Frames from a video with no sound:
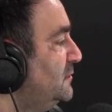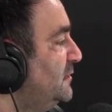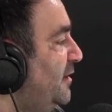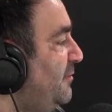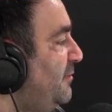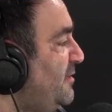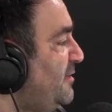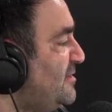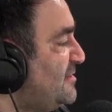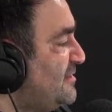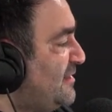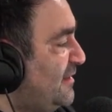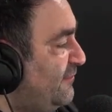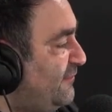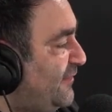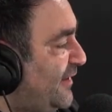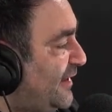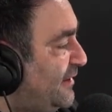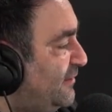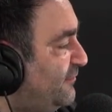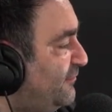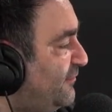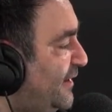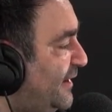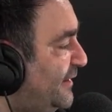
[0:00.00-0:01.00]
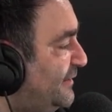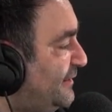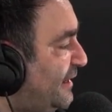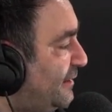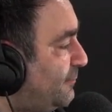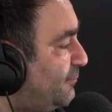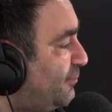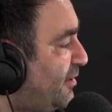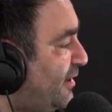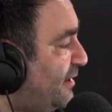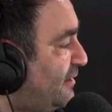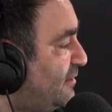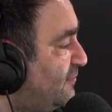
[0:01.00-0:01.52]
Let me see if I could find
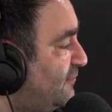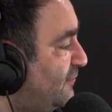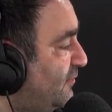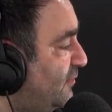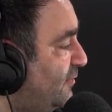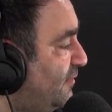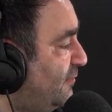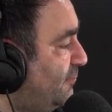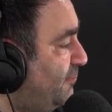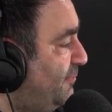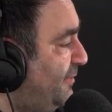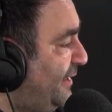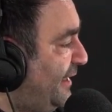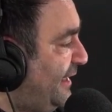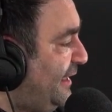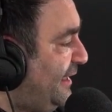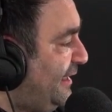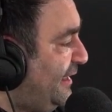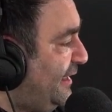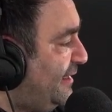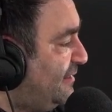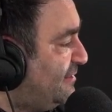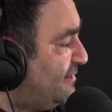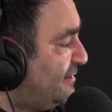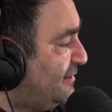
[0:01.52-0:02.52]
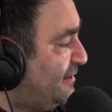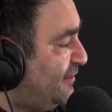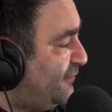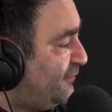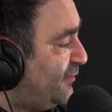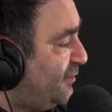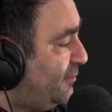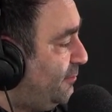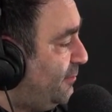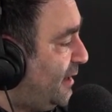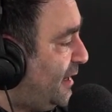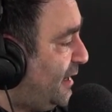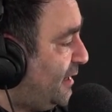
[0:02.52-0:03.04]
that price for you. The B is a
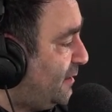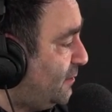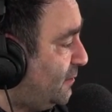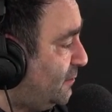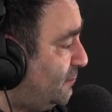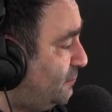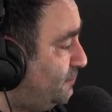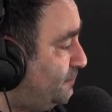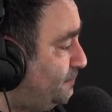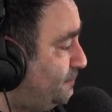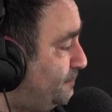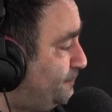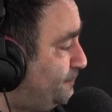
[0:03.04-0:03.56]
different model.